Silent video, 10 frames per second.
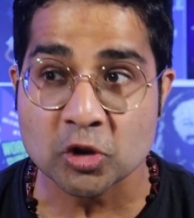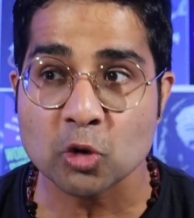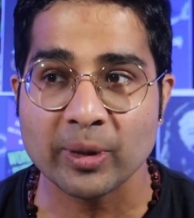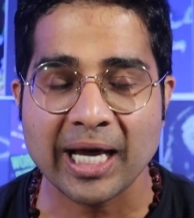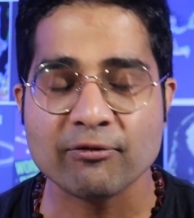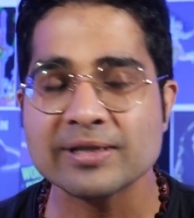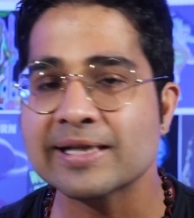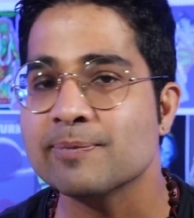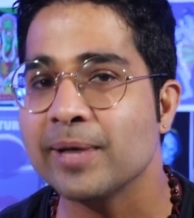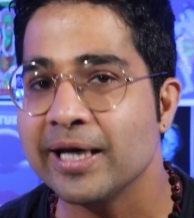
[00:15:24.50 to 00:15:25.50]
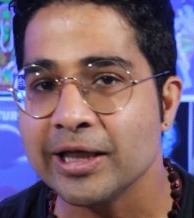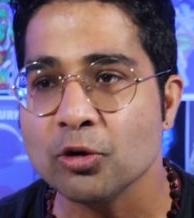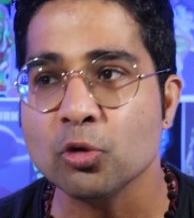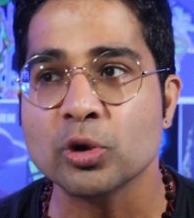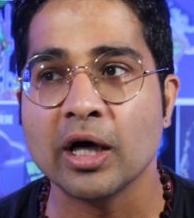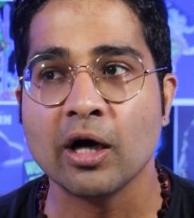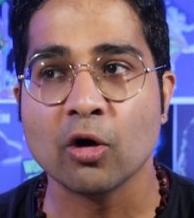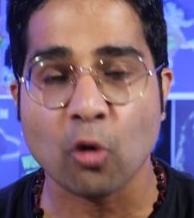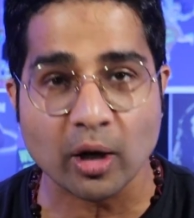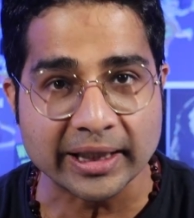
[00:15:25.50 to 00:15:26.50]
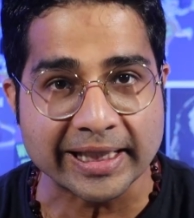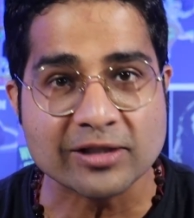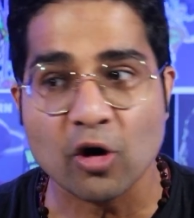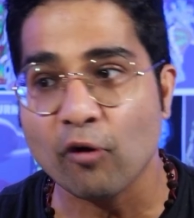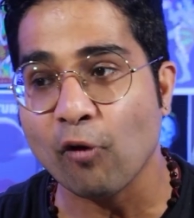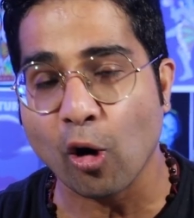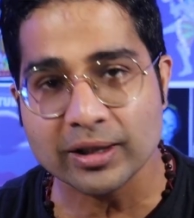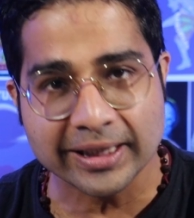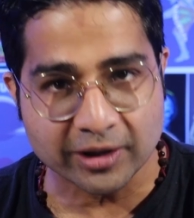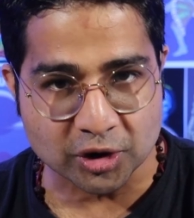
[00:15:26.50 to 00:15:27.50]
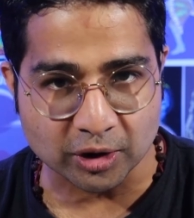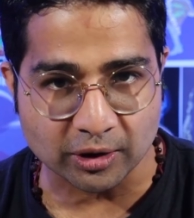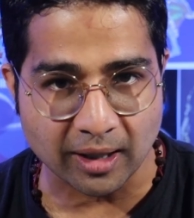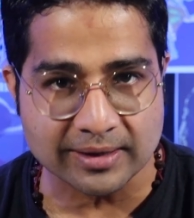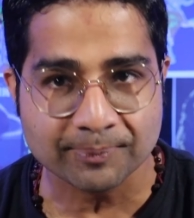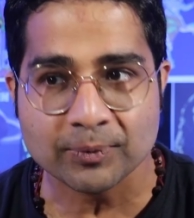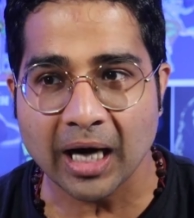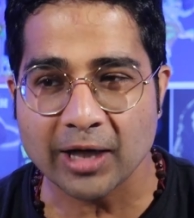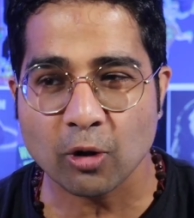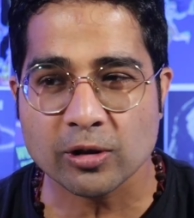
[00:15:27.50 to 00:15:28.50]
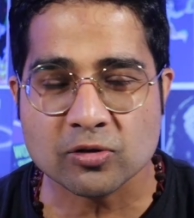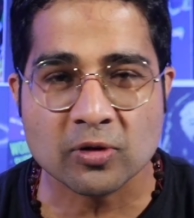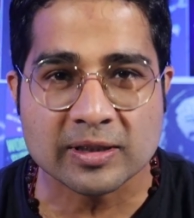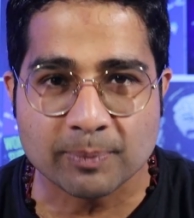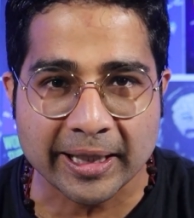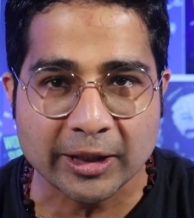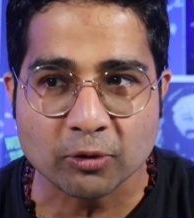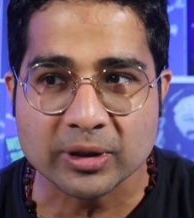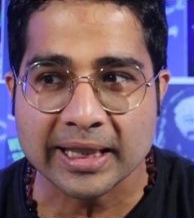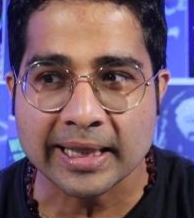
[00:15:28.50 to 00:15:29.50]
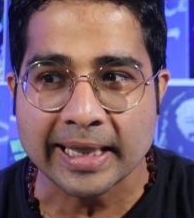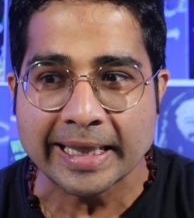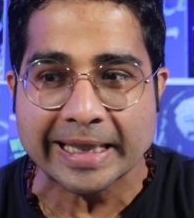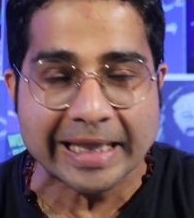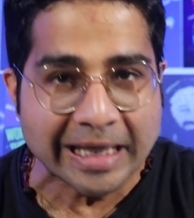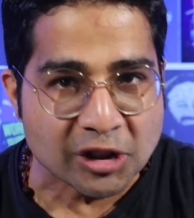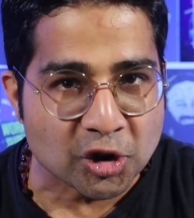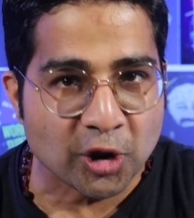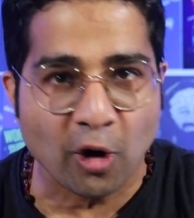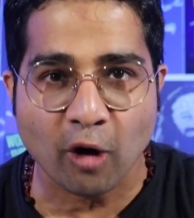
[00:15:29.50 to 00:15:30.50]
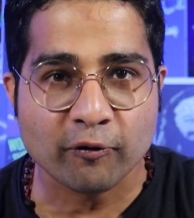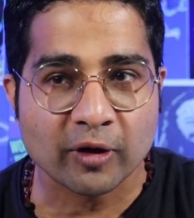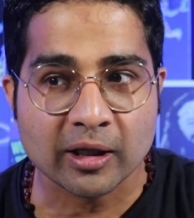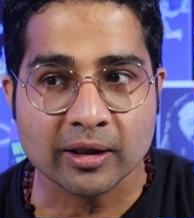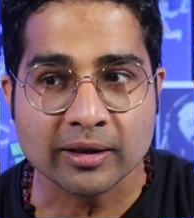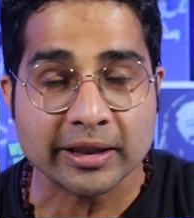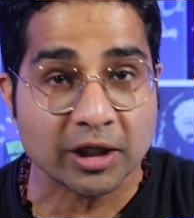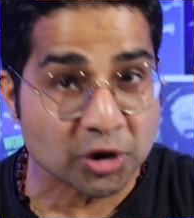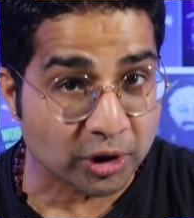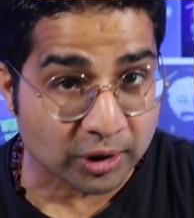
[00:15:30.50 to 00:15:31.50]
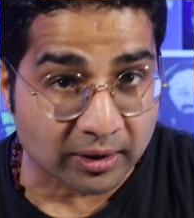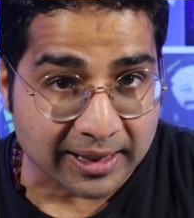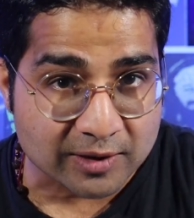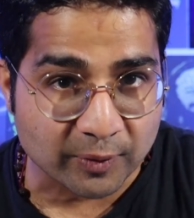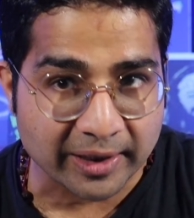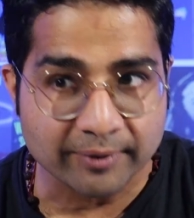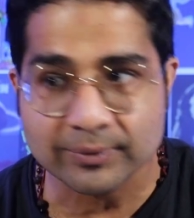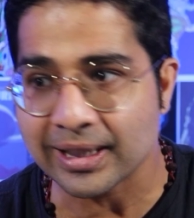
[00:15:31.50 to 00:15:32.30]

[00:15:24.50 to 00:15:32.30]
so when I was explaining you the qualities of all the nakshatras, I also explained you the nature of a nakshatra as well.